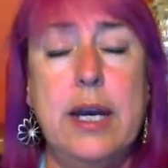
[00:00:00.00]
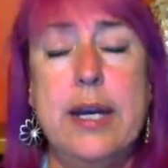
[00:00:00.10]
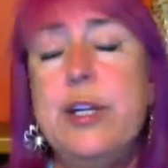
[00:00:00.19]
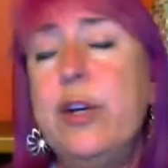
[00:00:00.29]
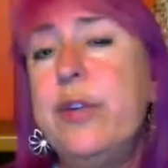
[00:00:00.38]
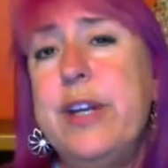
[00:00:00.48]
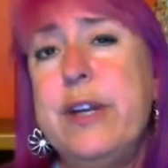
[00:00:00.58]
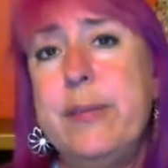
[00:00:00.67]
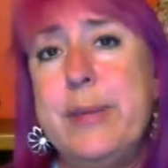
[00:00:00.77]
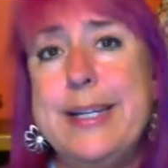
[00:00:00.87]
I know that
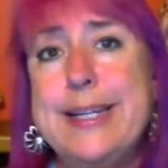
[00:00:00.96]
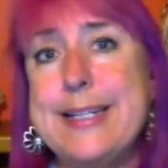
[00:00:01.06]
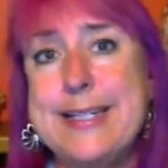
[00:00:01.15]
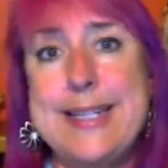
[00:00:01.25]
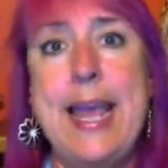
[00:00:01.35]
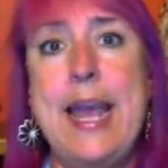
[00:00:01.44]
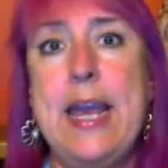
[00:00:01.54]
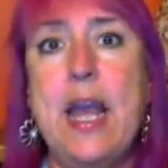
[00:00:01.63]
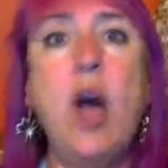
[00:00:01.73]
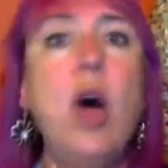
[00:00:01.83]
everybody can
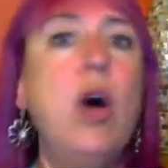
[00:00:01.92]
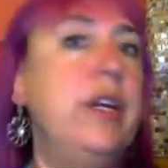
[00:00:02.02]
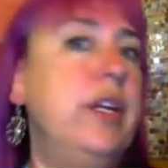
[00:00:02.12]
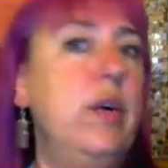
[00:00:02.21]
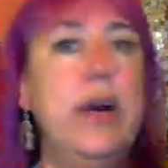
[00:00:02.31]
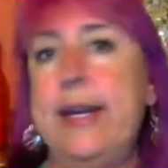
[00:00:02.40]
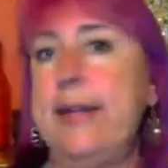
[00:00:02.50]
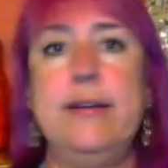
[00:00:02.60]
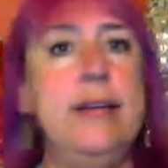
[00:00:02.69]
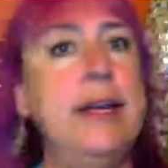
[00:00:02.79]
say, oh, you know, I
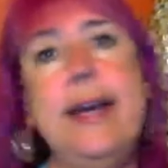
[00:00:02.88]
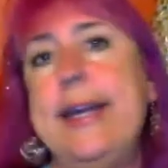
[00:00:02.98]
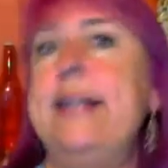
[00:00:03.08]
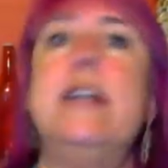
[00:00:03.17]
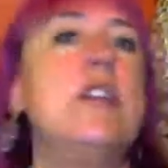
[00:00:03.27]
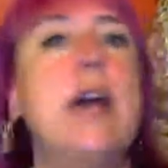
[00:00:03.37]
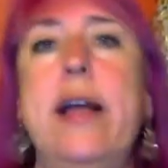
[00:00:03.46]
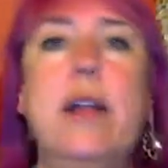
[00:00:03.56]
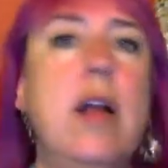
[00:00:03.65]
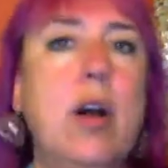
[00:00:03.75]
can inner
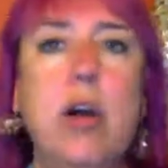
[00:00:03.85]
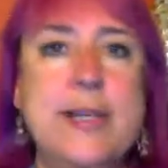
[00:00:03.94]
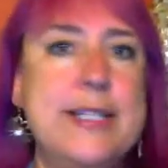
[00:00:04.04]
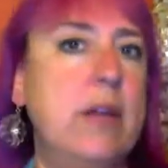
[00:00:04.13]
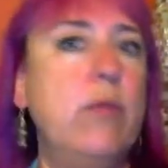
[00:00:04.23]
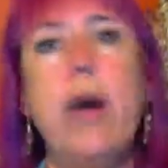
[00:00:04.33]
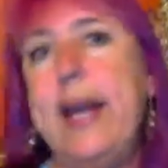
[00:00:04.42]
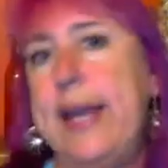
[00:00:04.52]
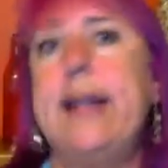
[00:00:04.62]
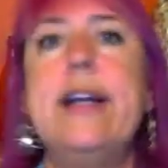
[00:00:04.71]
dialogue all myself.
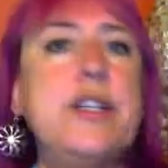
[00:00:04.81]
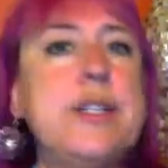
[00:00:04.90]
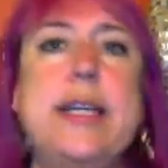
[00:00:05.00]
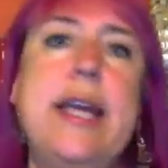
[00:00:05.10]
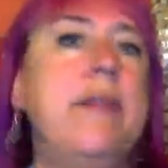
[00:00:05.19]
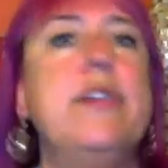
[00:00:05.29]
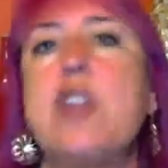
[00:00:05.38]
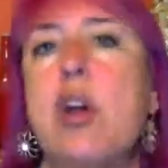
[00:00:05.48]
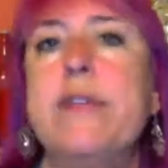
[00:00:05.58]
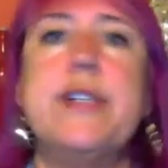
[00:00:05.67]
Why can't I just like have
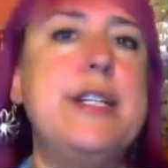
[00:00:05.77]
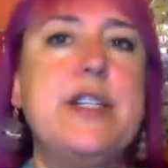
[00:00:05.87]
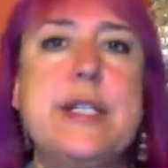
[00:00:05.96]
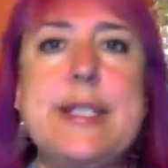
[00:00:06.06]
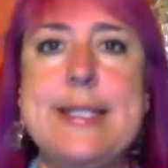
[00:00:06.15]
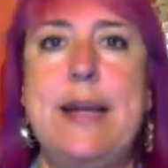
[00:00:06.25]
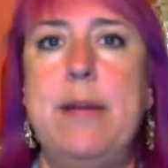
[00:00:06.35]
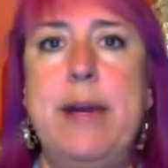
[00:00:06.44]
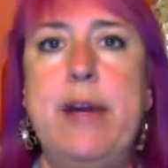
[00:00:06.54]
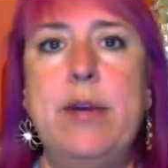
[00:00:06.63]
this conversation inside
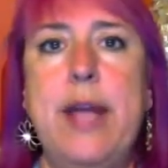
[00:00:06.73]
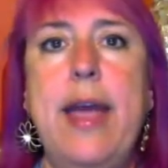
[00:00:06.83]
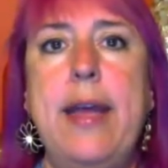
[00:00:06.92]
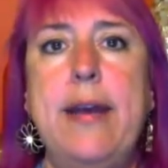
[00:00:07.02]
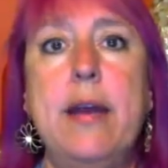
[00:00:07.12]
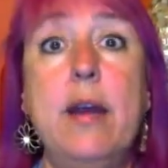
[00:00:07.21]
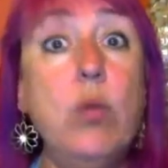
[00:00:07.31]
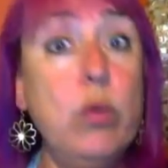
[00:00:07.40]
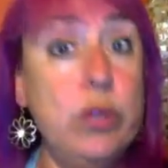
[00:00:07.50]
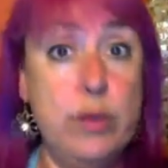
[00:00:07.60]
of my own head?
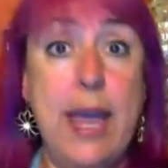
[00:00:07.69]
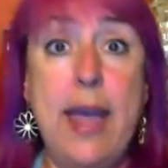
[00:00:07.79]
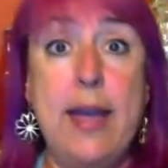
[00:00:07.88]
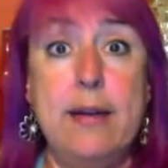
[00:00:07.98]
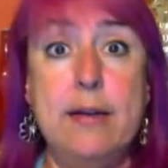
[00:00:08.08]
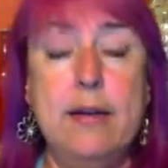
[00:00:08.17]
Well, you can.